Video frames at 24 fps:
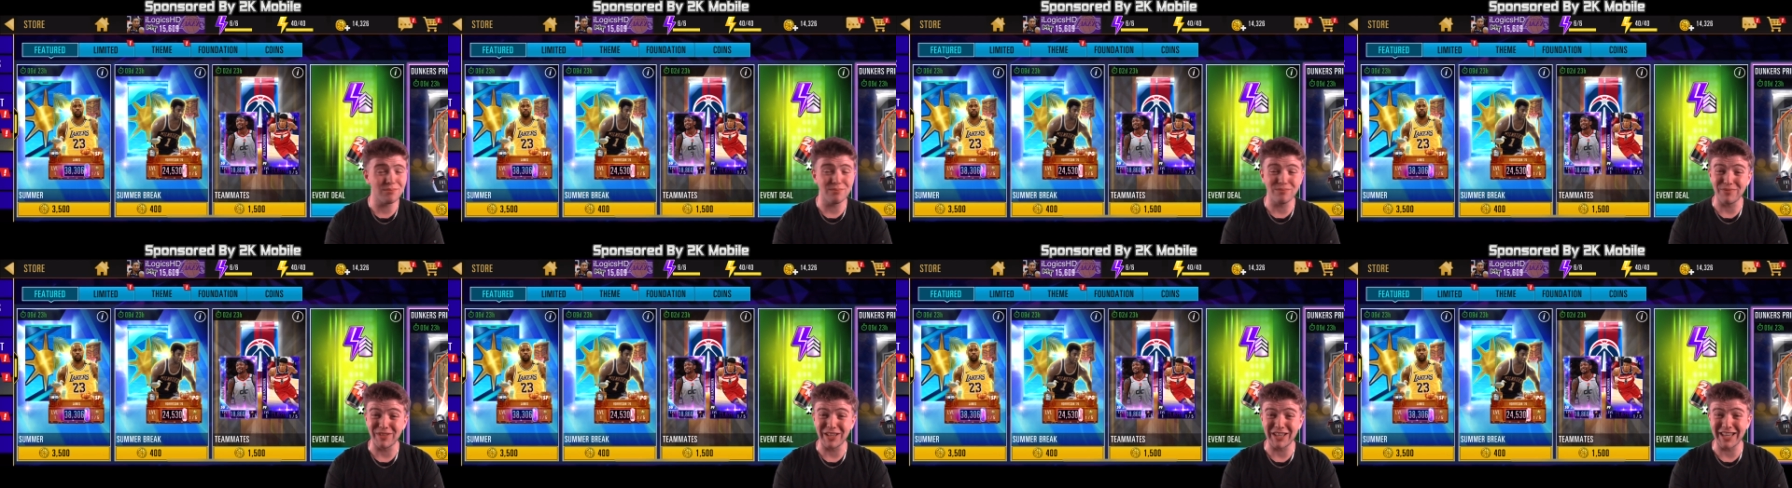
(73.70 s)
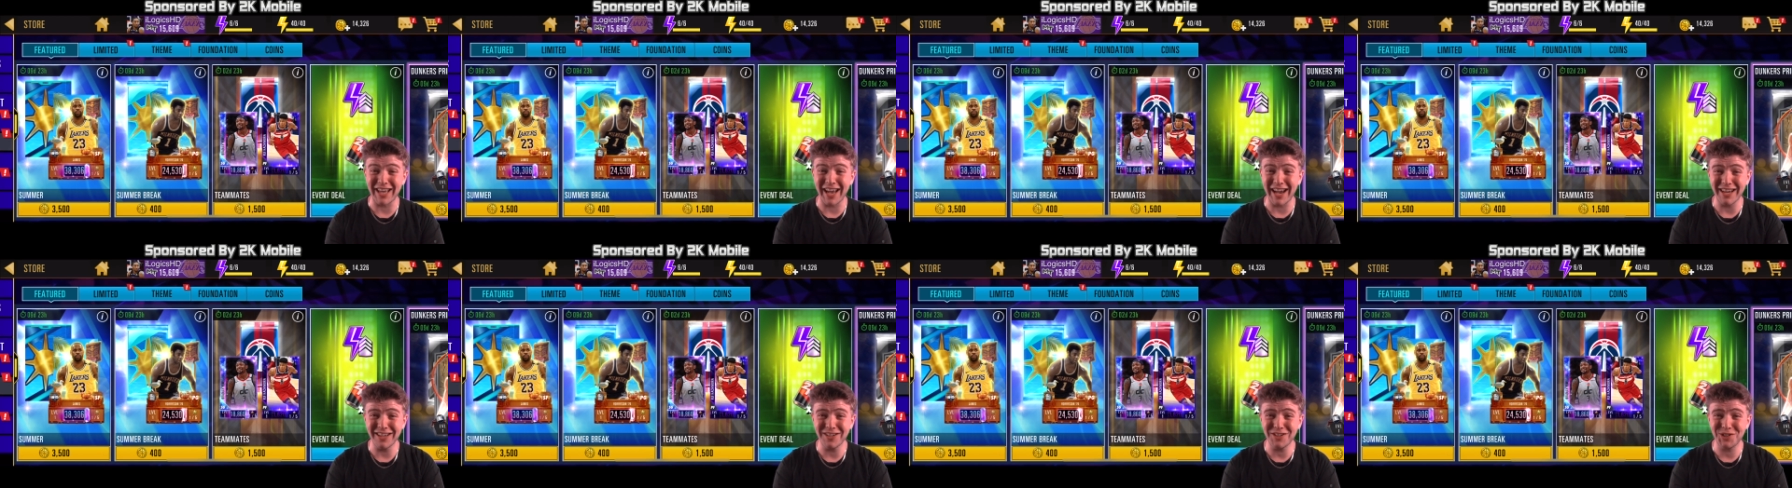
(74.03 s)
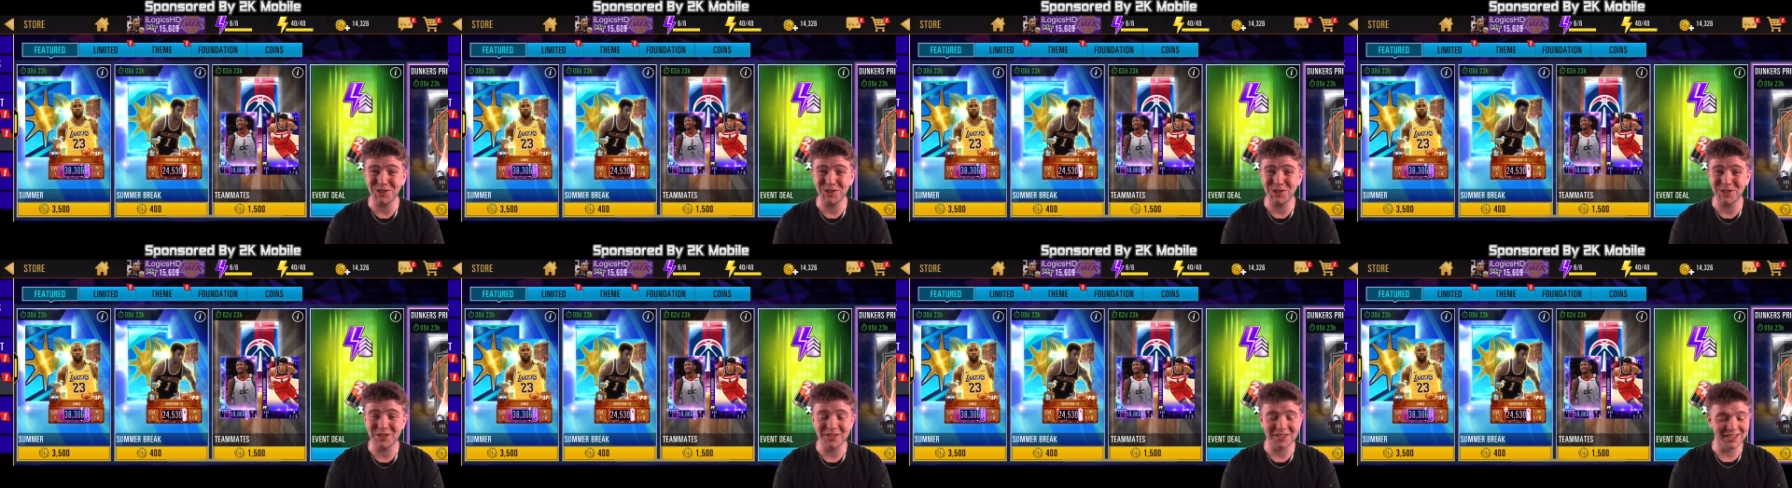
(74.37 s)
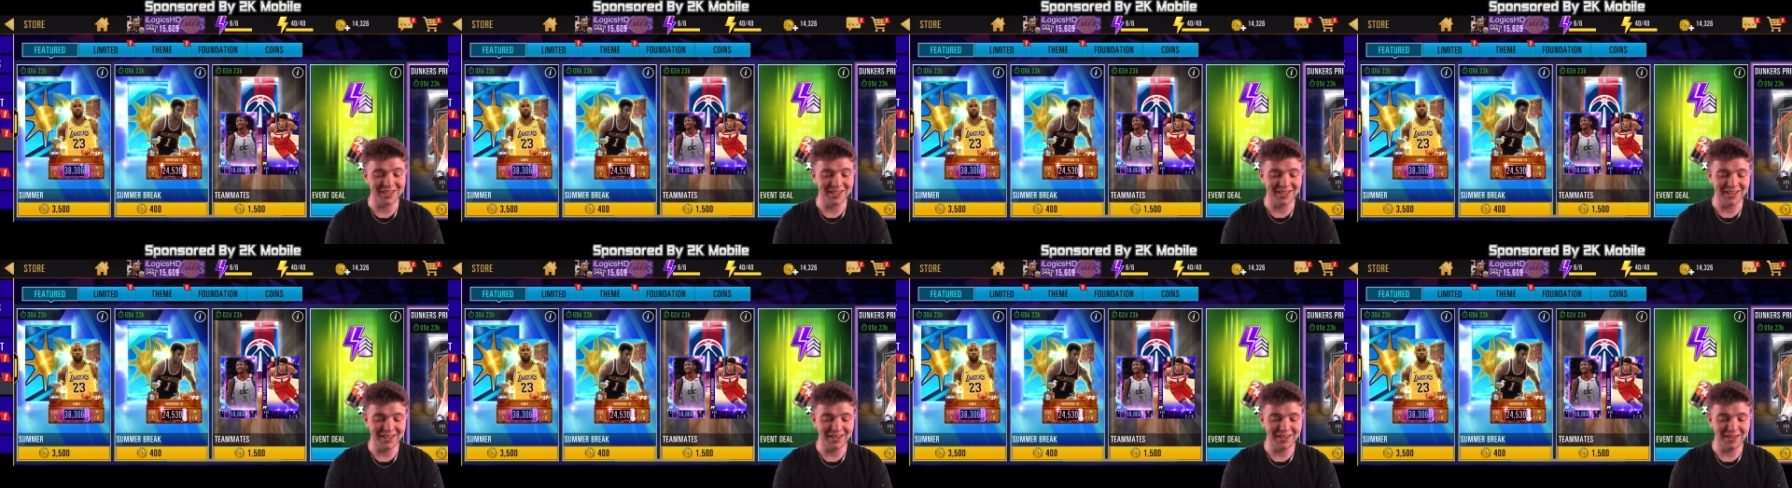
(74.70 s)
Yes,
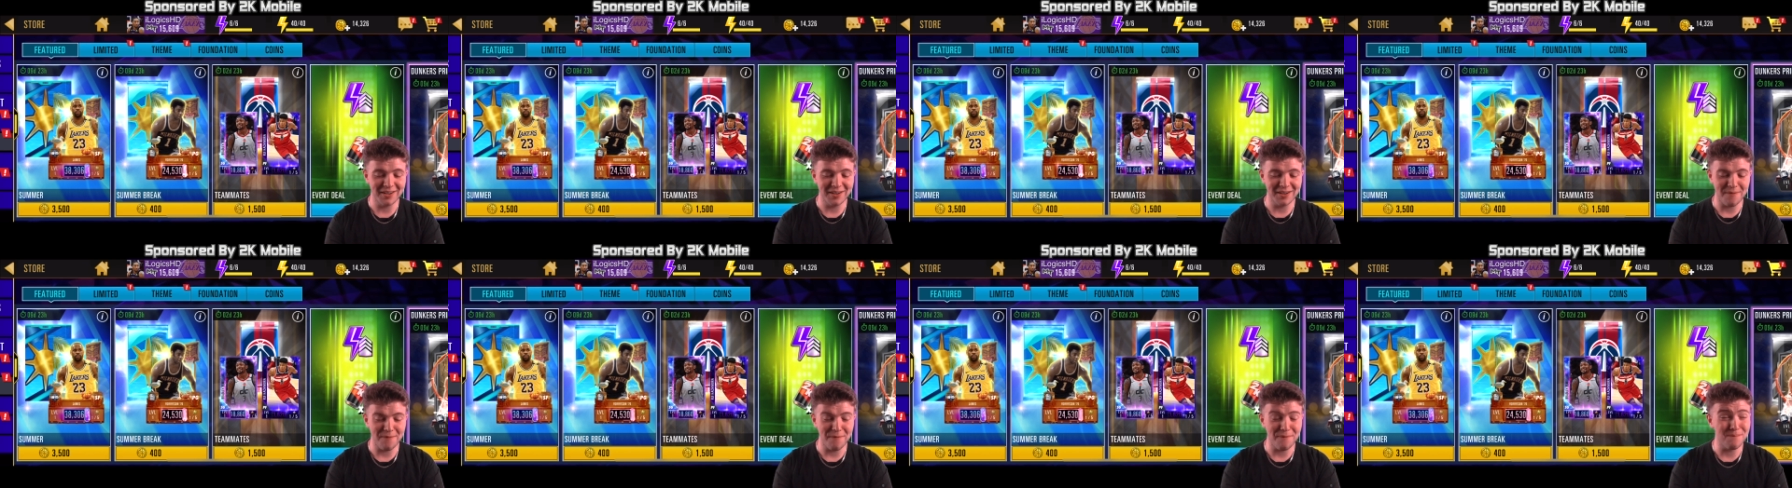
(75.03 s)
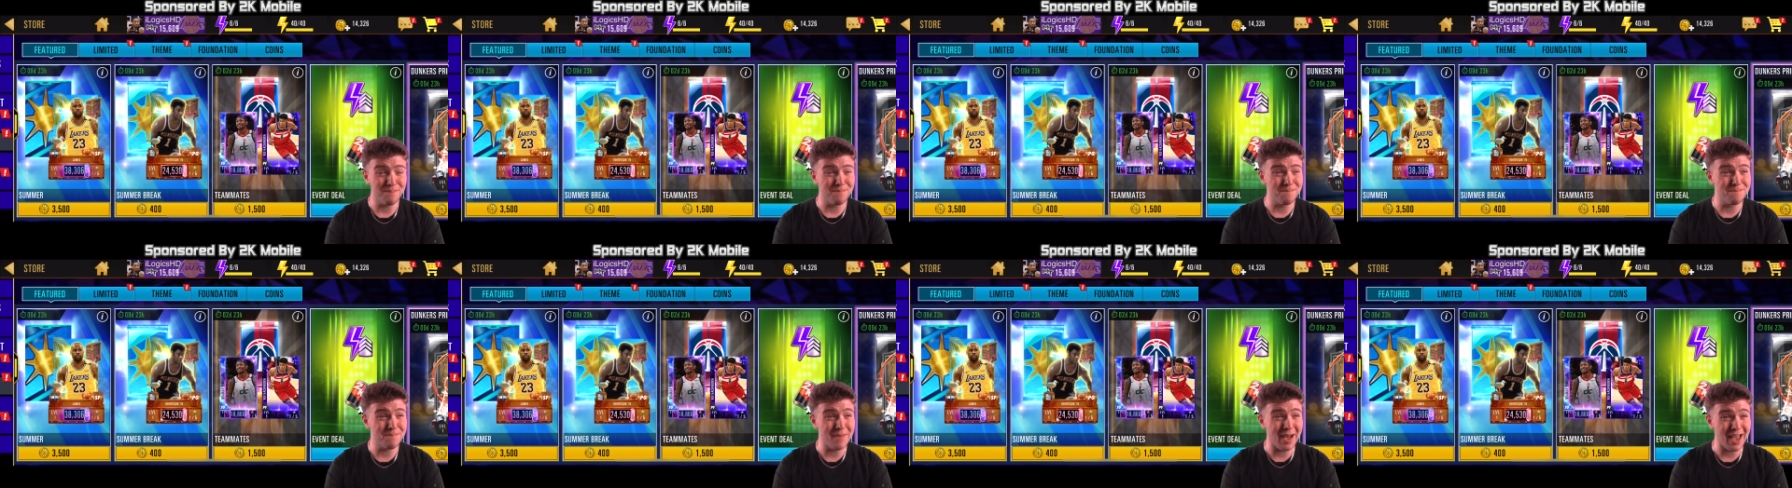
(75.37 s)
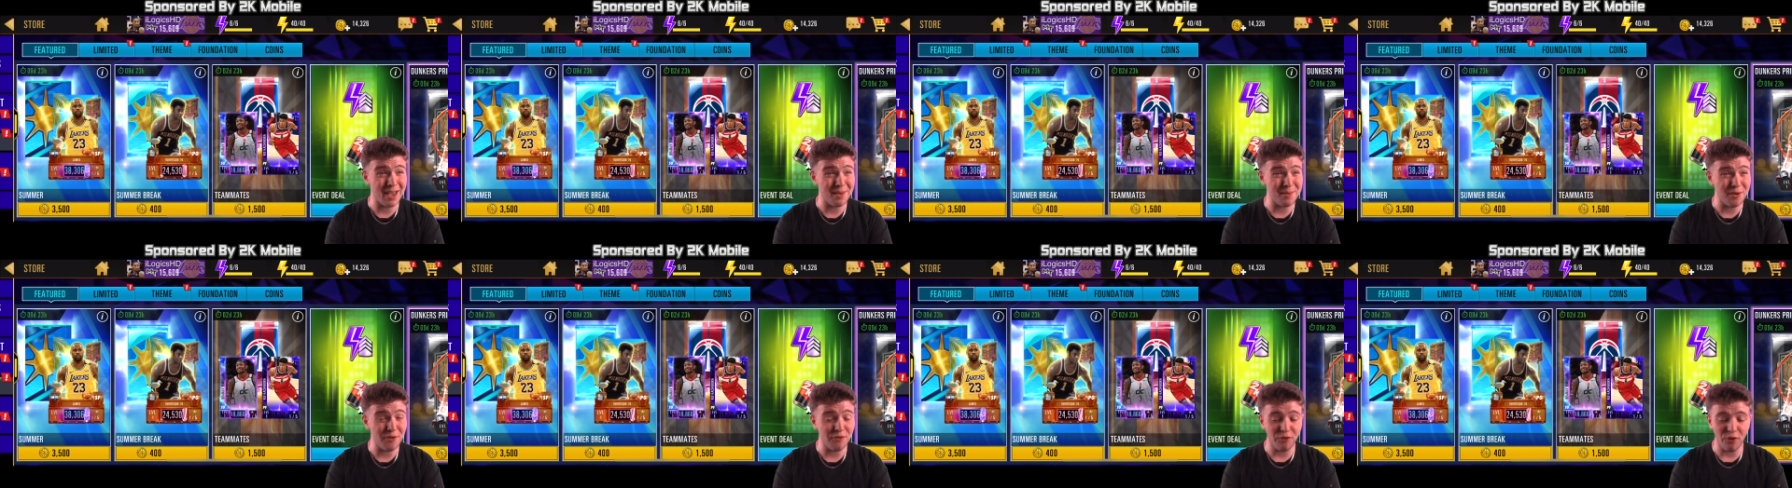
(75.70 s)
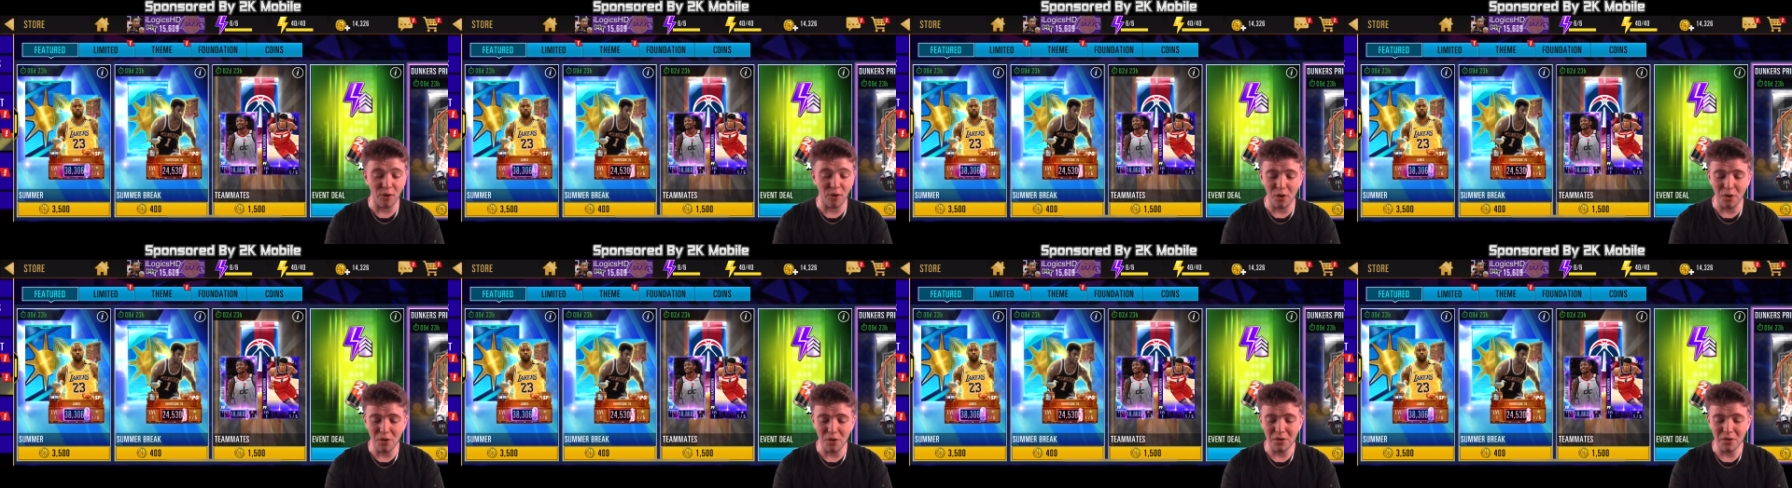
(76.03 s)
maybe
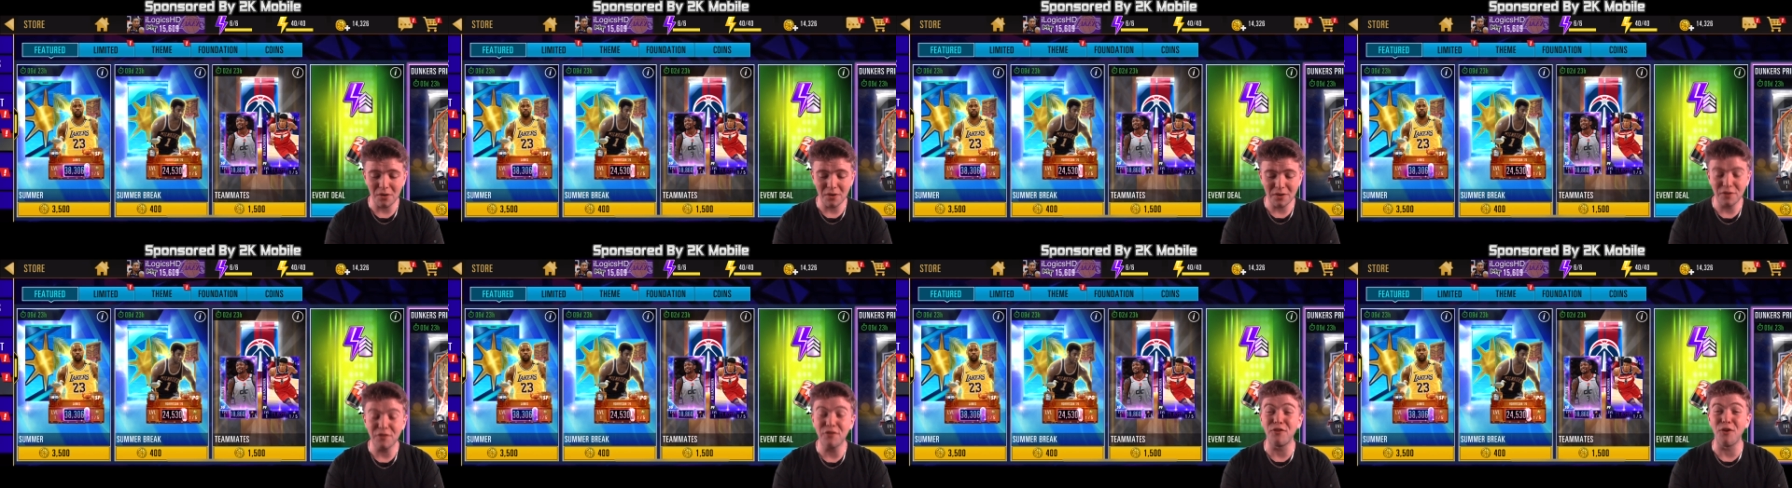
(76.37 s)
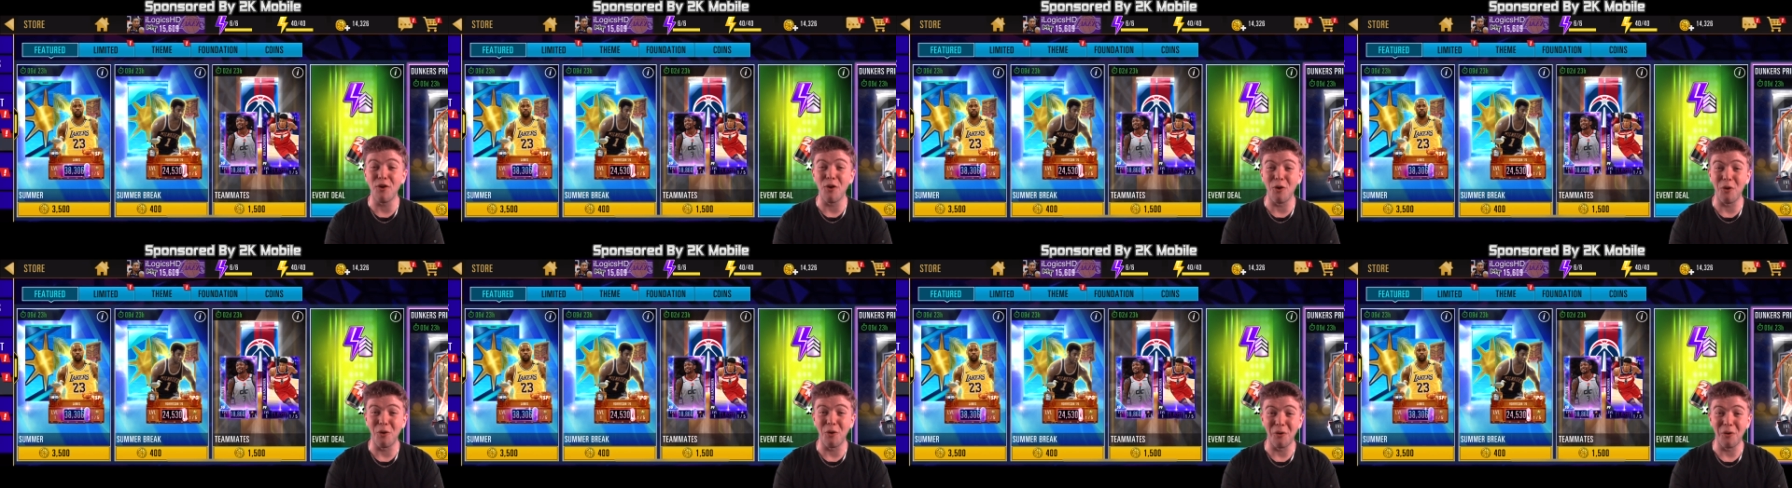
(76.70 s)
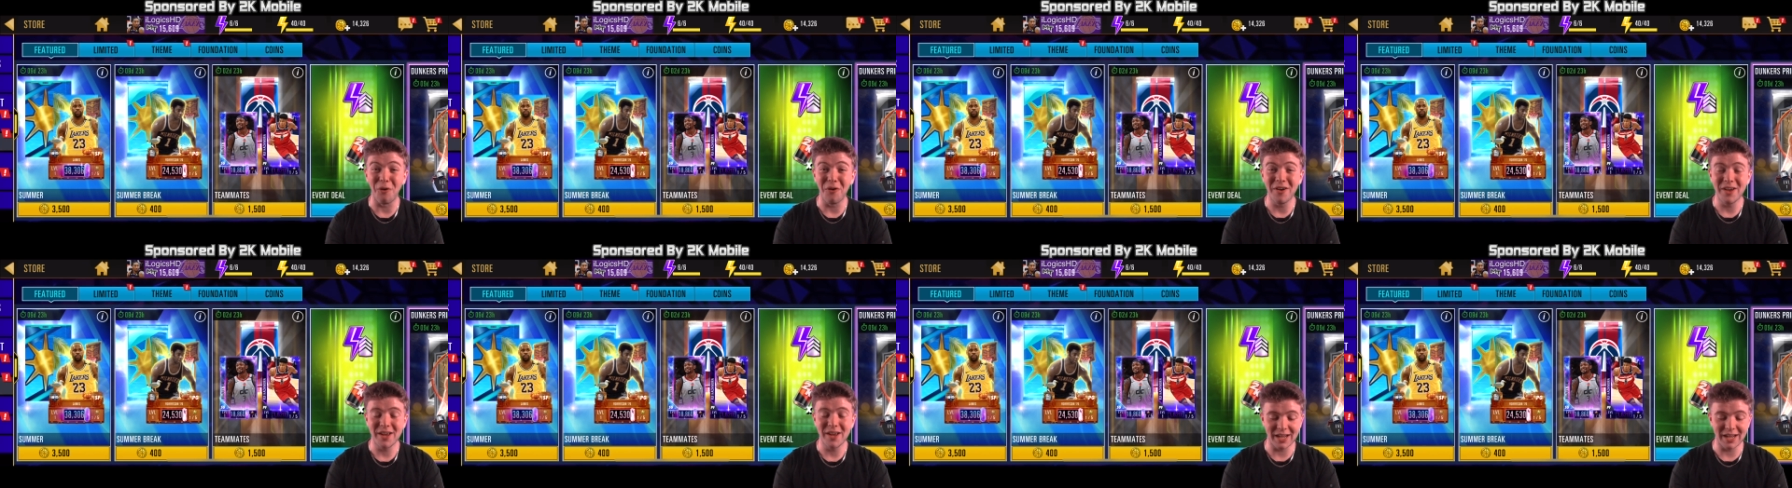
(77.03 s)
four, four.